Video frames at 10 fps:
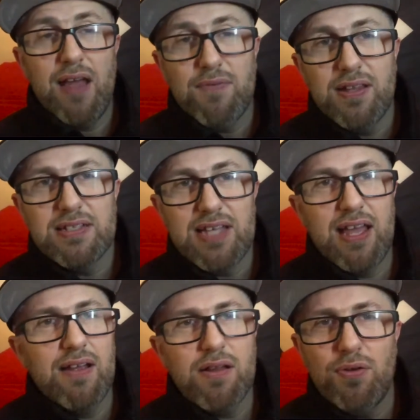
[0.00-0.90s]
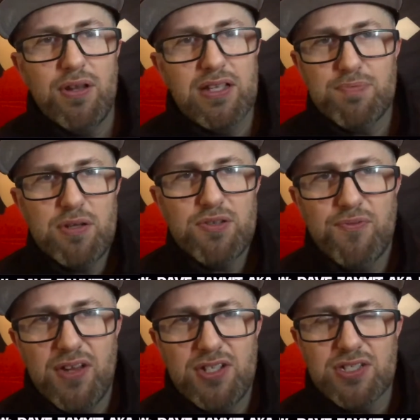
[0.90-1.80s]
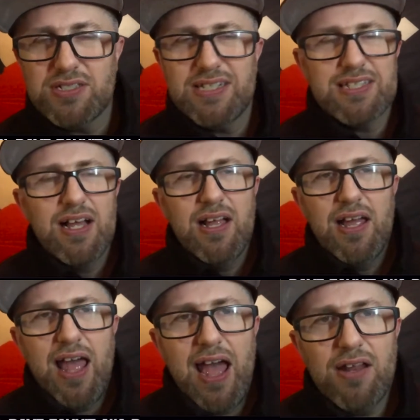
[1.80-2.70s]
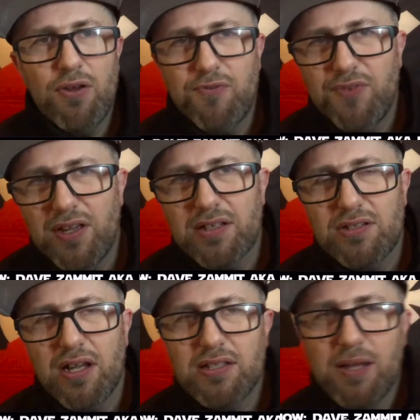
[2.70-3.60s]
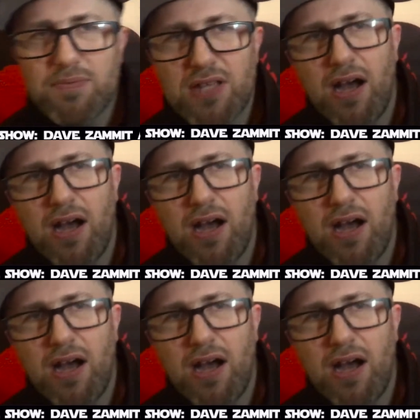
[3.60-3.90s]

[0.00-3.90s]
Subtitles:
Everything is there, including the special features, just at your fingertips.